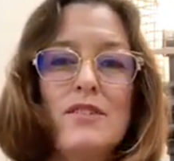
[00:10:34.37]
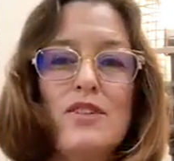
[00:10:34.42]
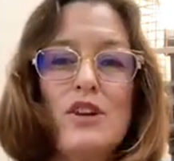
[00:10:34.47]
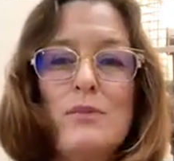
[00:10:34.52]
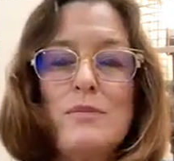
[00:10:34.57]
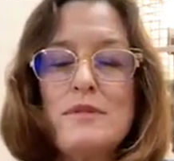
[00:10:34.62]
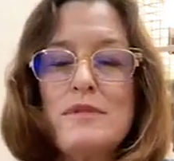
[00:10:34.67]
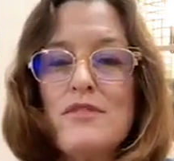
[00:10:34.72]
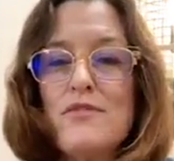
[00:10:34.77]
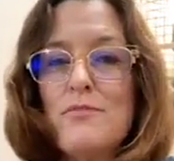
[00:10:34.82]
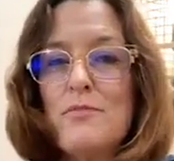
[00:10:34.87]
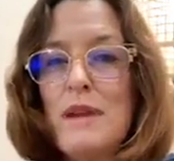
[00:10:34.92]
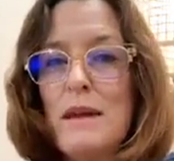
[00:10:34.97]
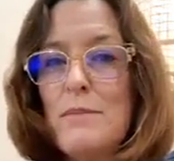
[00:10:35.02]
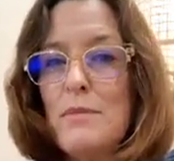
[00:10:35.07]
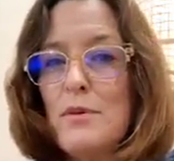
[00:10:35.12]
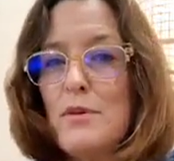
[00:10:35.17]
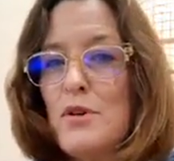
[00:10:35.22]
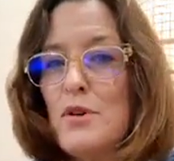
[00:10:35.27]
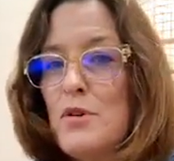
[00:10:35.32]
groups of
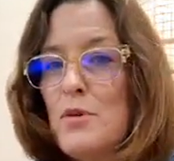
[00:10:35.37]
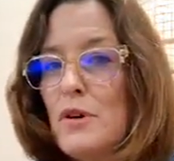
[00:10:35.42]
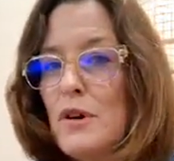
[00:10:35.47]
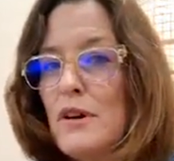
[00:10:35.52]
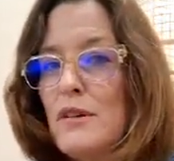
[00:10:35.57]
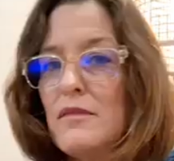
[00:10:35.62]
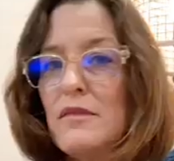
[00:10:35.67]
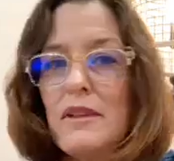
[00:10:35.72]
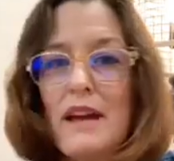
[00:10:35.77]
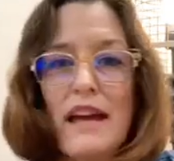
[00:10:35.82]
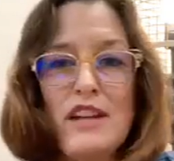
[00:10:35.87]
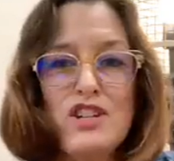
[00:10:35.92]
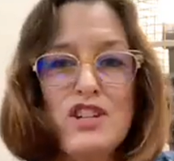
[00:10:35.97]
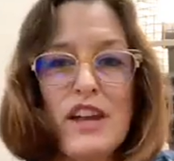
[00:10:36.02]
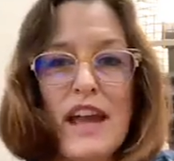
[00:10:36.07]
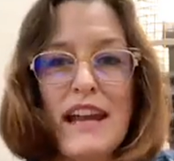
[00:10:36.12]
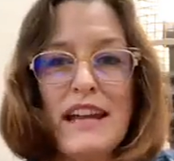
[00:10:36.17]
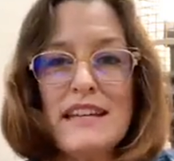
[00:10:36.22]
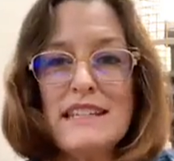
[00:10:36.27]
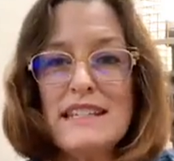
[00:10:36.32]
people who are
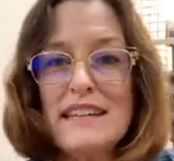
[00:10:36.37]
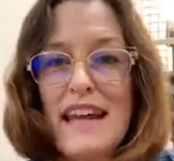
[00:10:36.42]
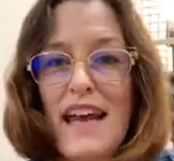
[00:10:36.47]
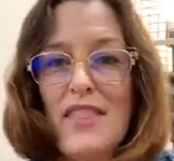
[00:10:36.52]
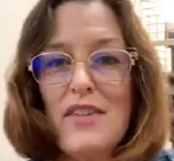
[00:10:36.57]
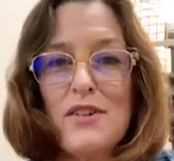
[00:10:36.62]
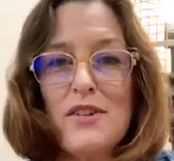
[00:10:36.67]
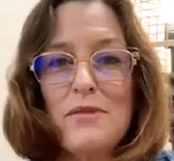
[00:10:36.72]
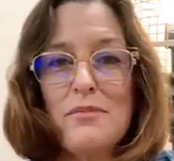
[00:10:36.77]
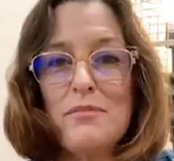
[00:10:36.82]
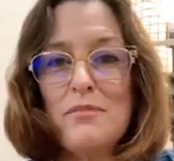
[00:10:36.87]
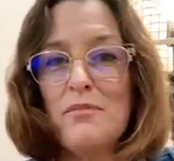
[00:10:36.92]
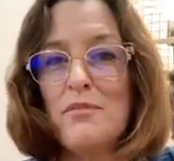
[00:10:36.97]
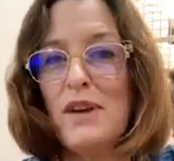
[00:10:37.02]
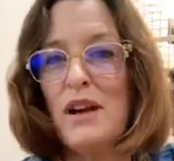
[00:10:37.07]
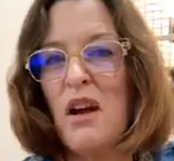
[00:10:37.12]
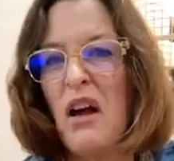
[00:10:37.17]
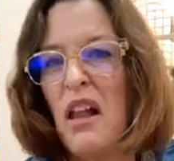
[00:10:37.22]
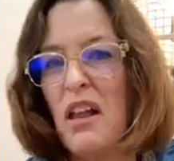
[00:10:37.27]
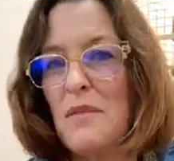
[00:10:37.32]
educating together.
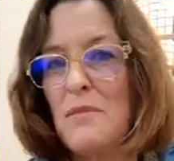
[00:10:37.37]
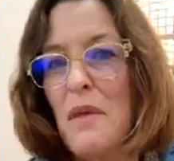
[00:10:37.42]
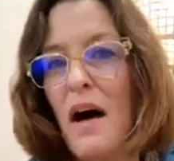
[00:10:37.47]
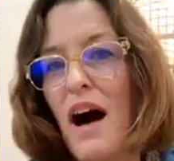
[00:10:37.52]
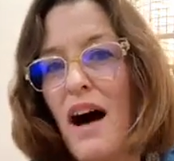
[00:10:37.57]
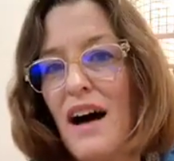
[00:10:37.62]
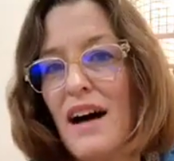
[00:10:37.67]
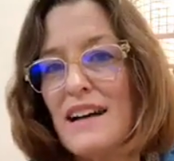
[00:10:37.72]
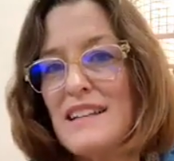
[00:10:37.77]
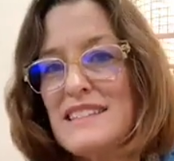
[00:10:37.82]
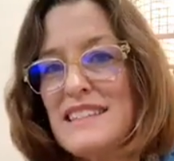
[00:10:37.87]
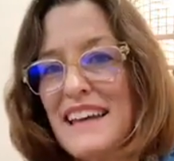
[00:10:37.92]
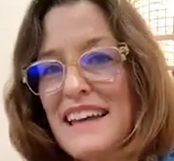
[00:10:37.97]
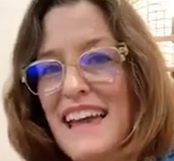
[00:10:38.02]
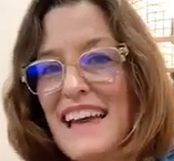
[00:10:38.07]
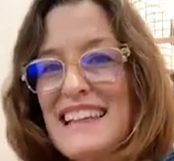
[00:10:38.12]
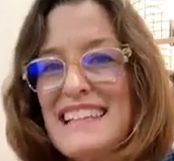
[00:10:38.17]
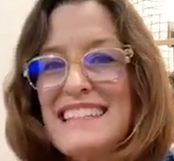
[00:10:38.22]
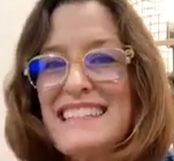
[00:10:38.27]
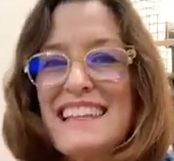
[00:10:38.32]
We call them pods, I
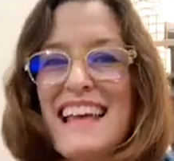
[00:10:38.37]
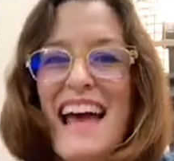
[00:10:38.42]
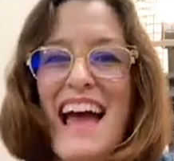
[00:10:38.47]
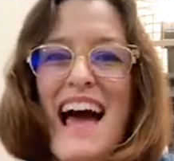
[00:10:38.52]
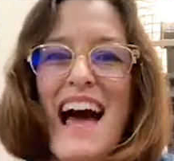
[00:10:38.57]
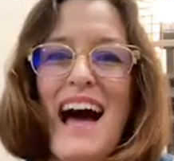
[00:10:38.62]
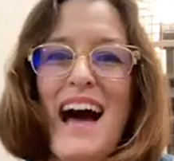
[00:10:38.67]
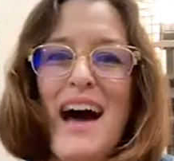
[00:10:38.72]
guess.